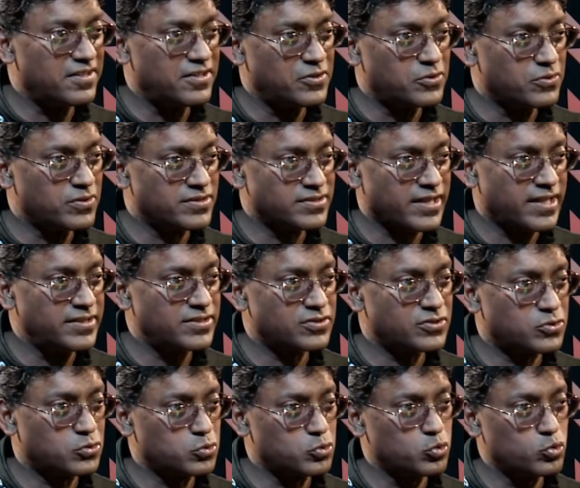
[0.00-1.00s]
into a size
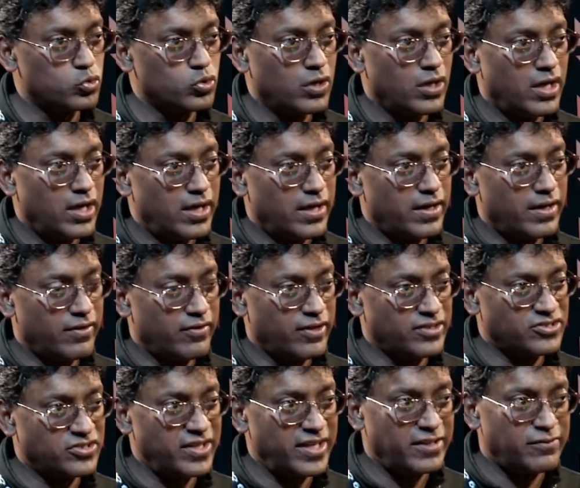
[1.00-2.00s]
to
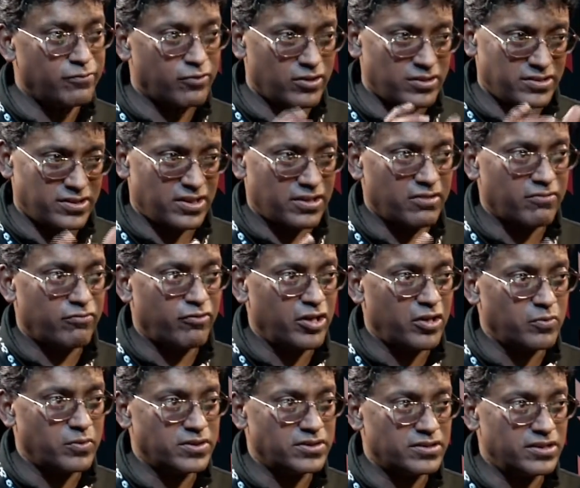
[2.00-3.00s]
resonate for a certain
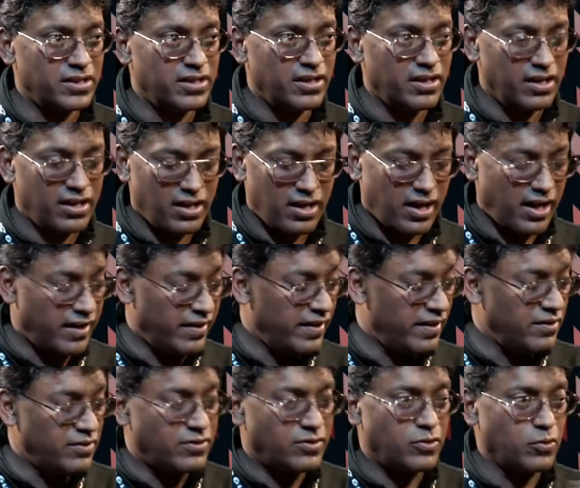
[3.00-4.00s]
frequency and
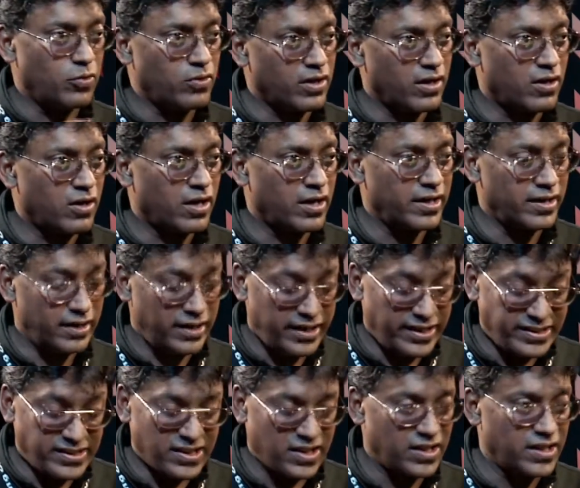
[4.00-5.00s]
then tuned accordingly
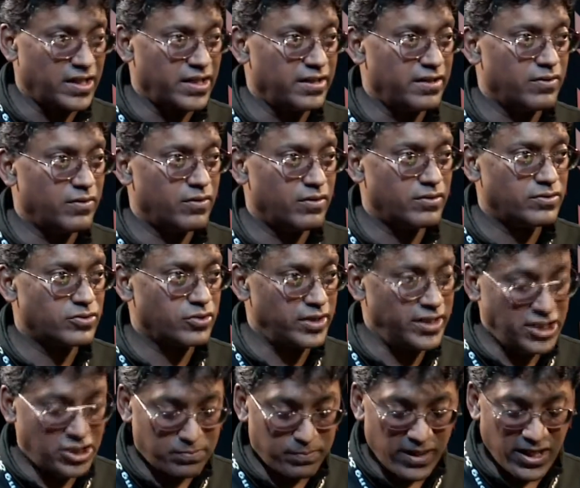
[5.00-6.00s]
internally. So
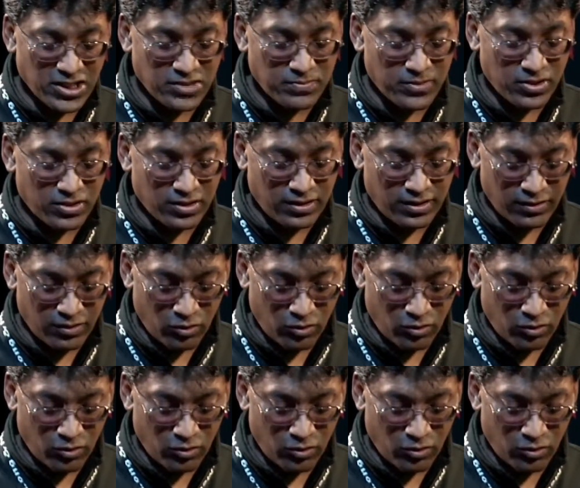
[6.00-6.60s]
each placement in the